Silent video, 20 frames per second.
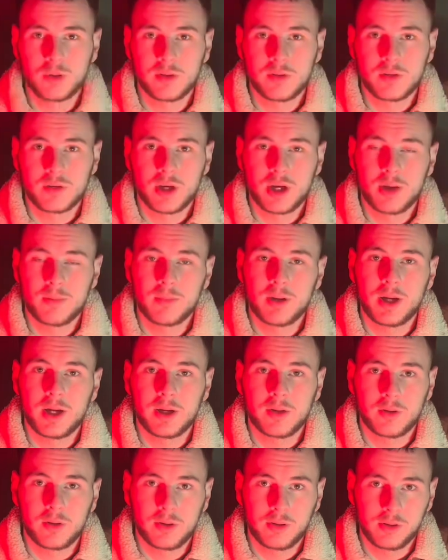point in time,
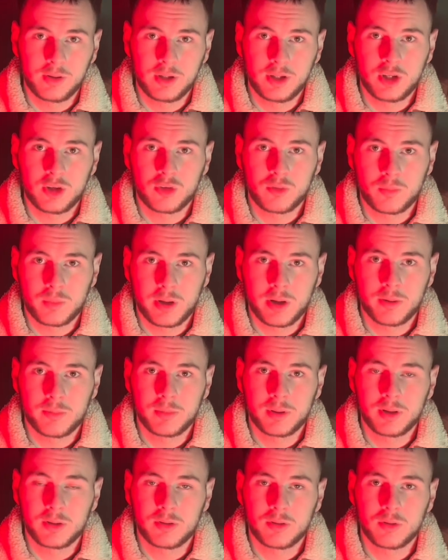I had only
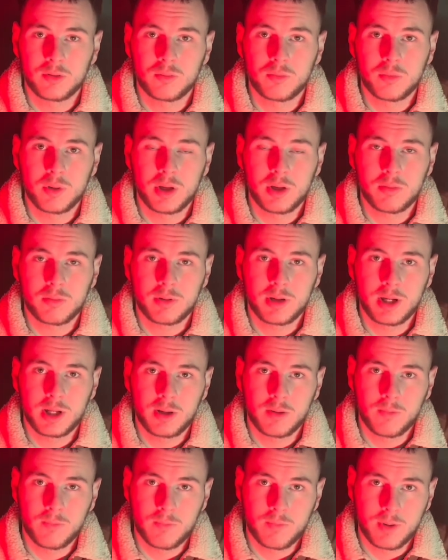experimented
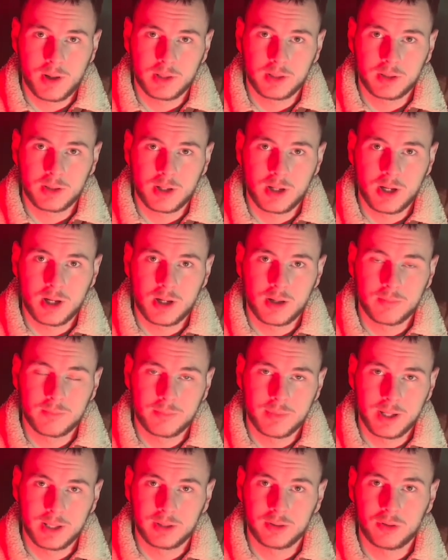recreating one car
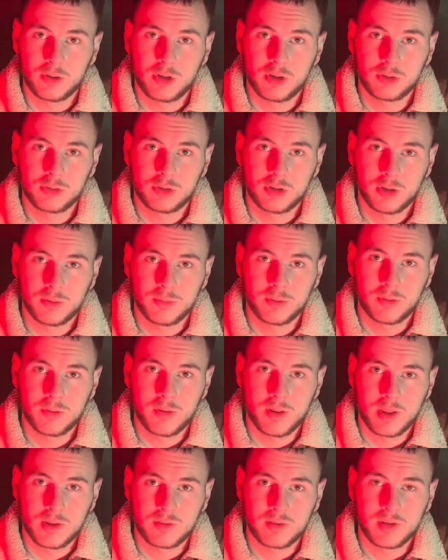back in October
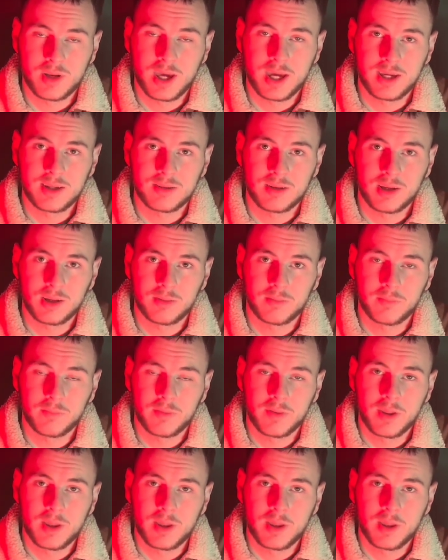2018,